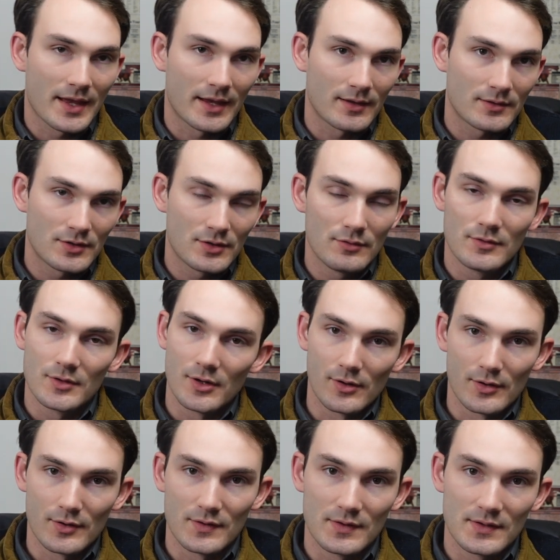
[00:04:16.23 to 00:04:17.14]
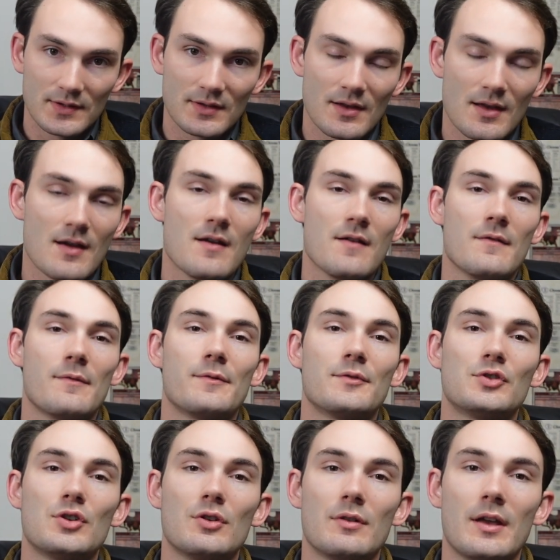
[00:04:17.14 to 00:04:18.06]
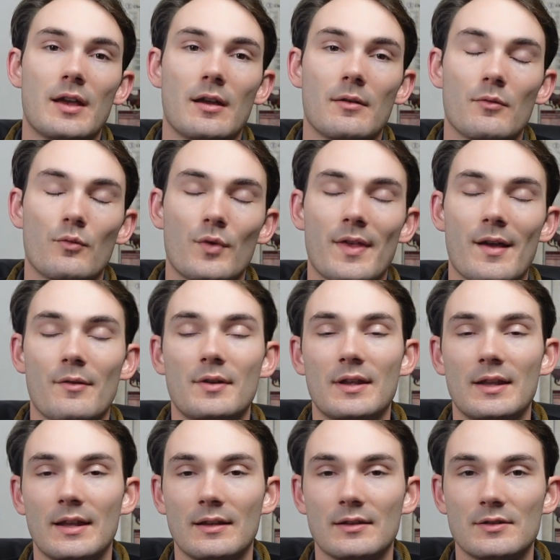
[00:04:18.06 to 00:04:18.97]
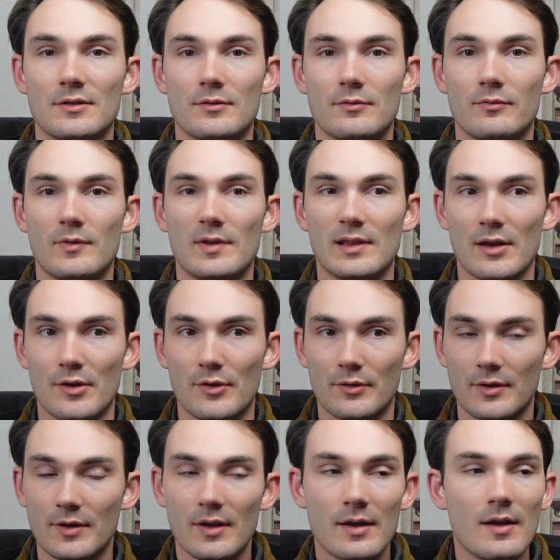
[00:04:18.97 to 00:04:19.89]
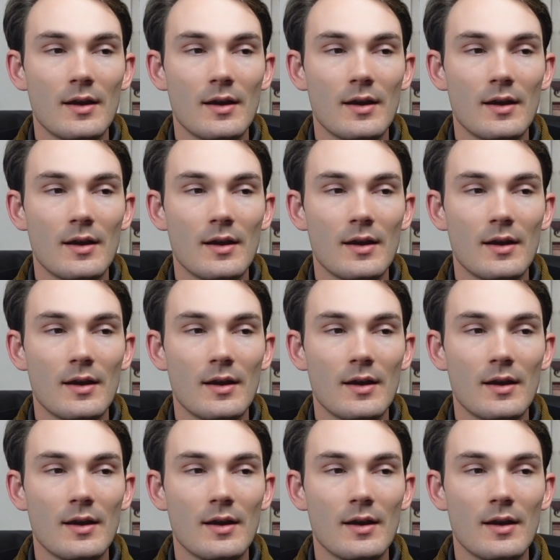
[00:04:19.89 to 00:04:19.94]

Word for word: like two turns of shooting without needing to reload.